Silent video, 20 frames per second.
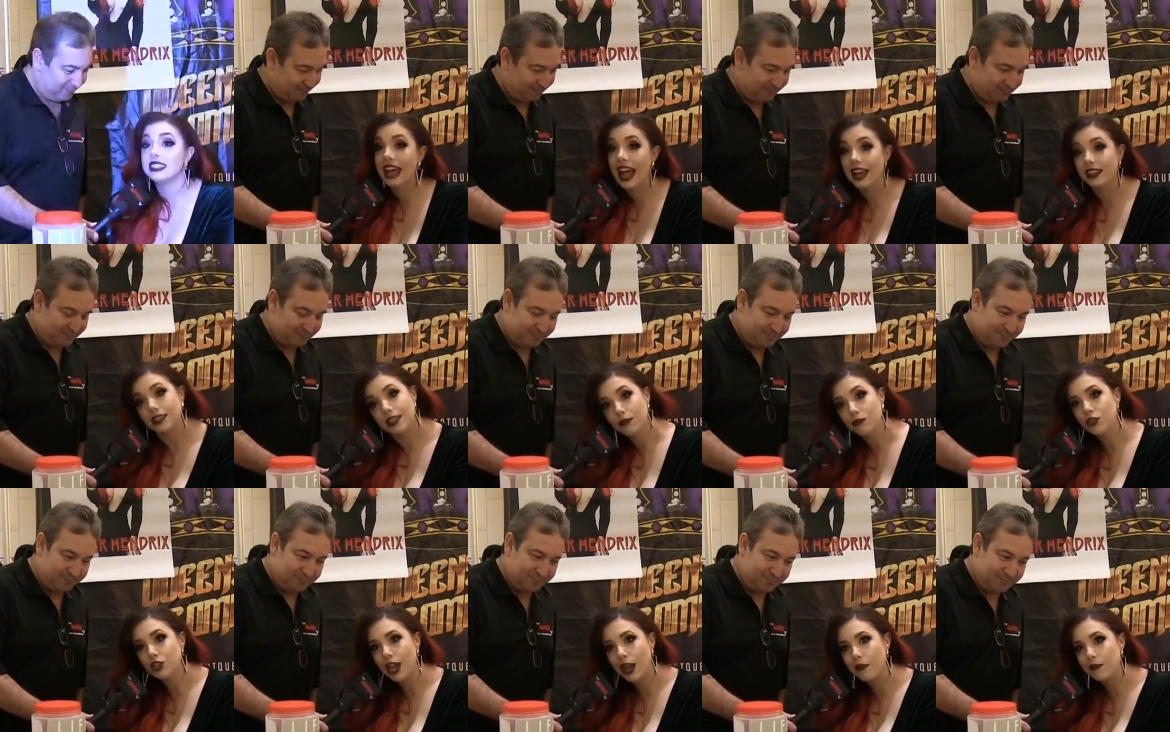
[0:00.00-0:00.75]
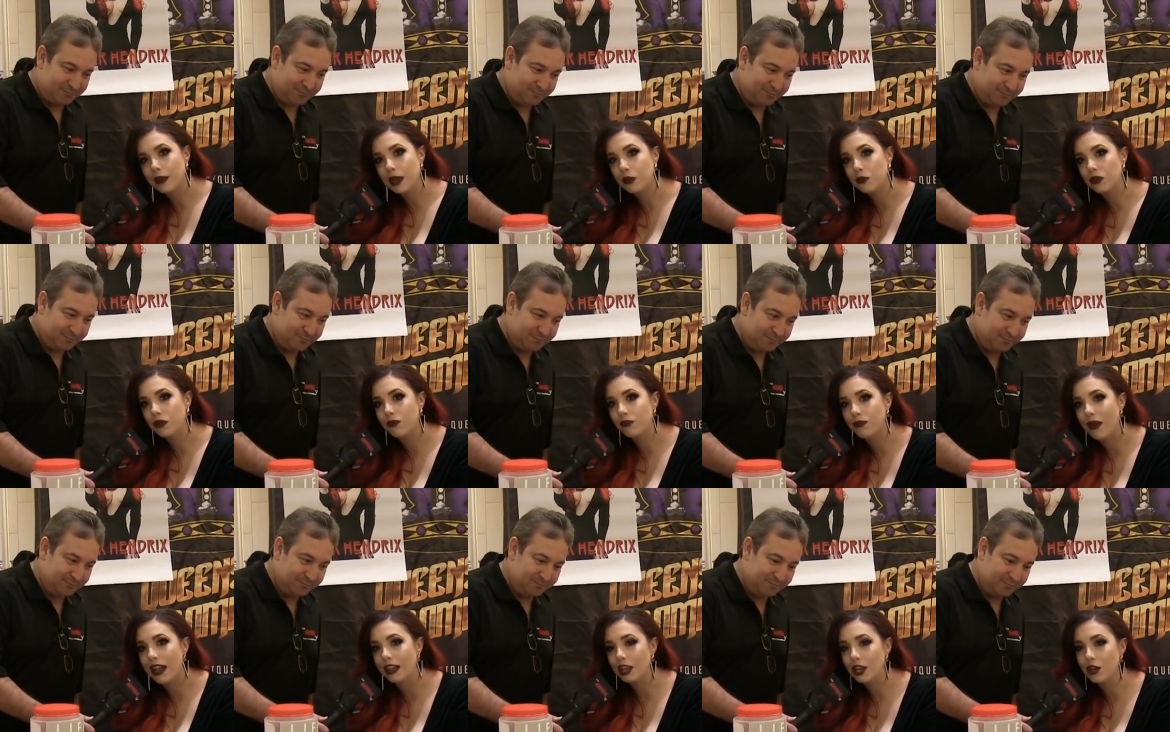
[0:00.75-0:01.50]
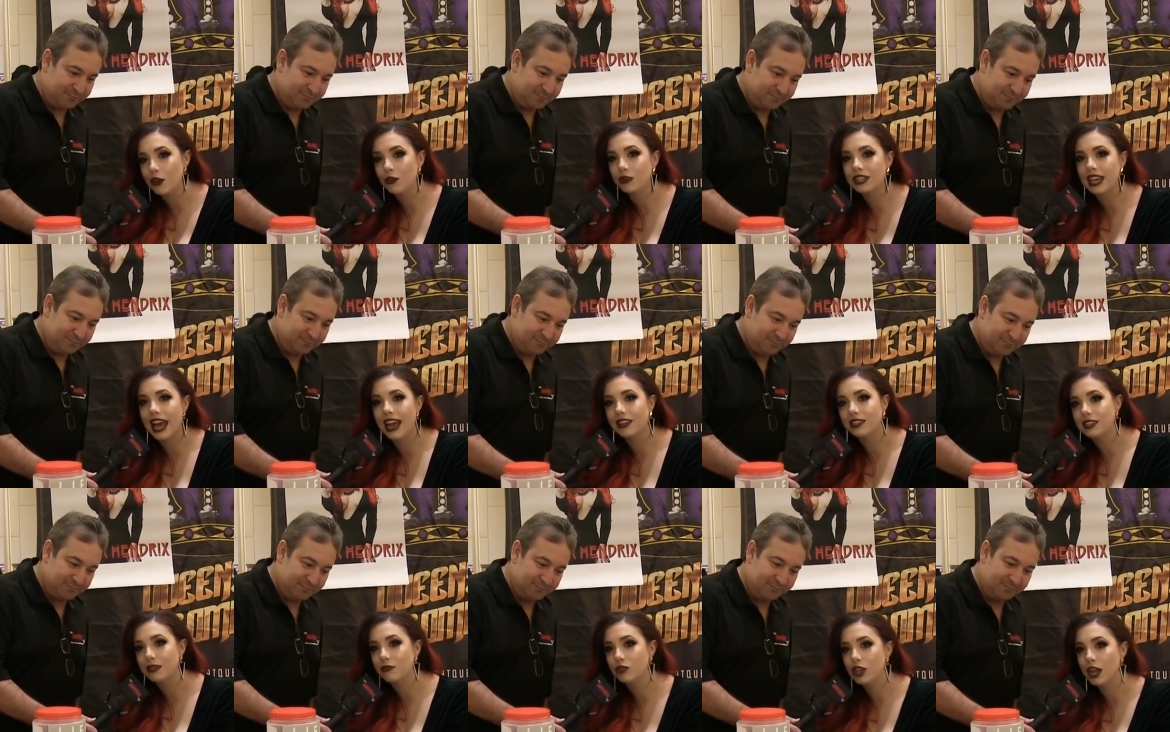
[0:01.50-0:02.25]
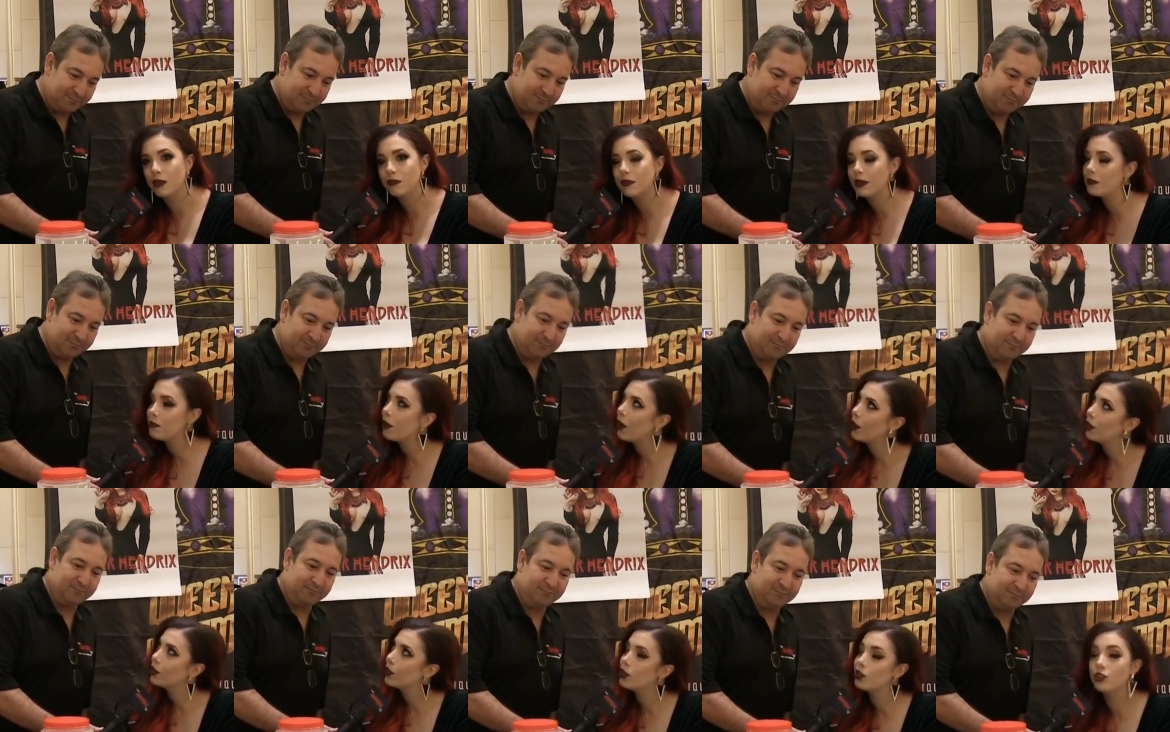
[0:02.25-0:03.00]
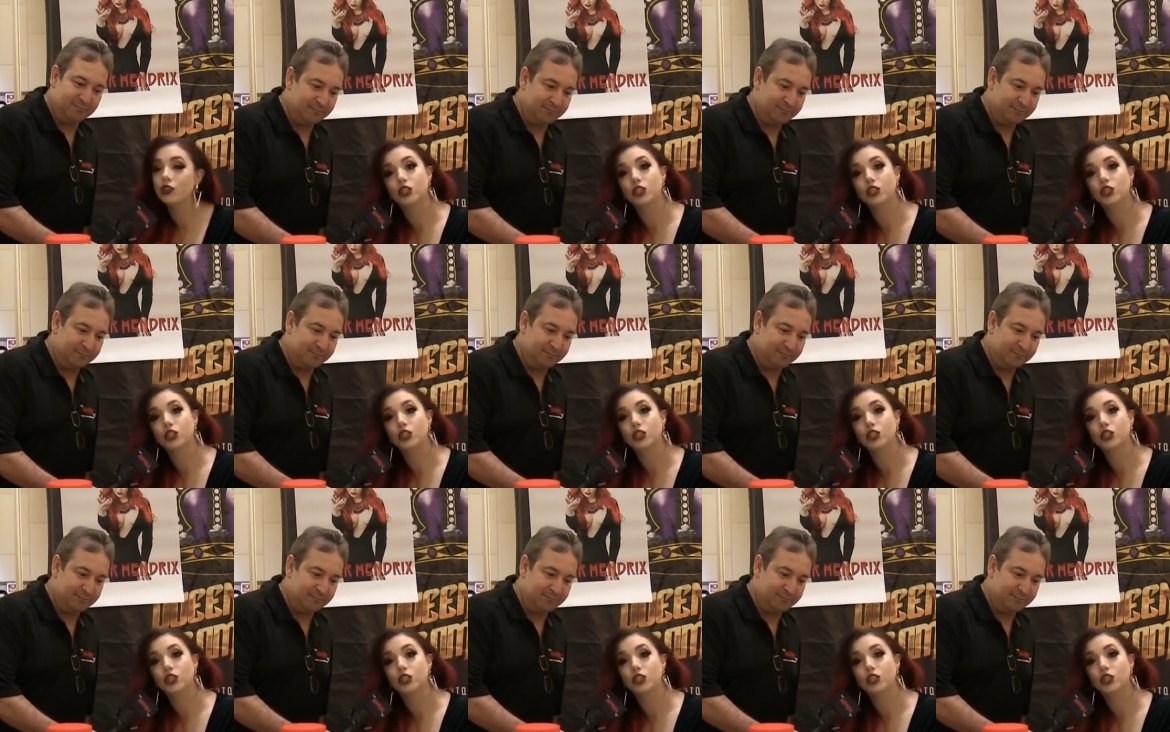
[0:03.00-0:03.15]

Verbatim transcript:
Speaker 1: Tag Team Champion with fellow Tag Team Champion partner